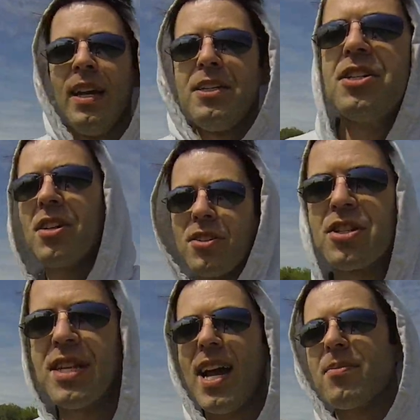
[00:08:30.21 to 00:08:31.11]
She's going to
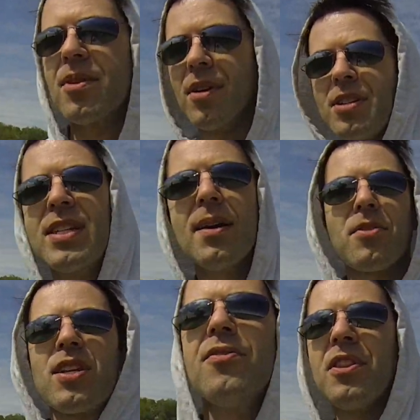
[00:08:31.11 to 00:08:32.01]
stab her, stab
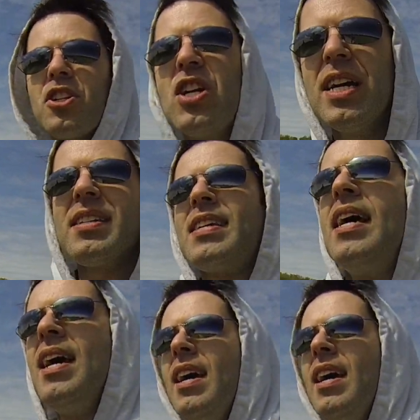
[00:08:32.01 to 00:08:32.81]
herself in the chest.